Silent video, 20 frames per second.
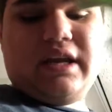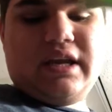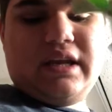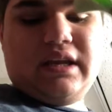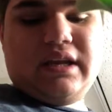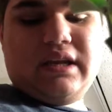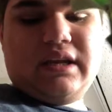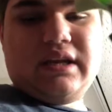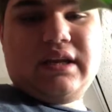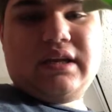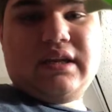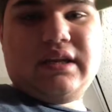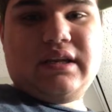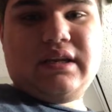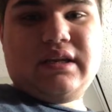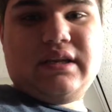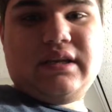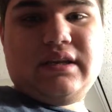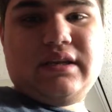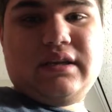it,
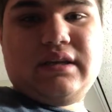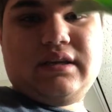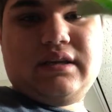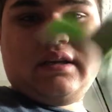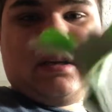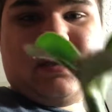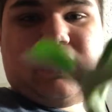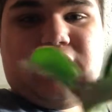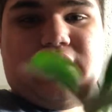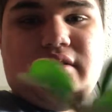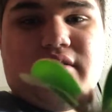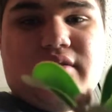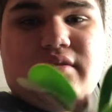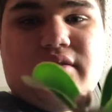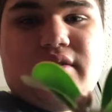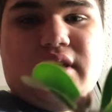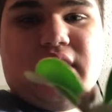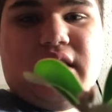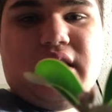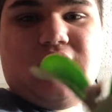as you can
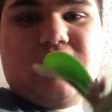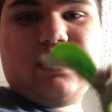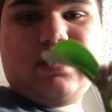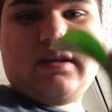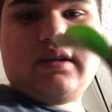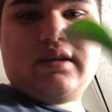see.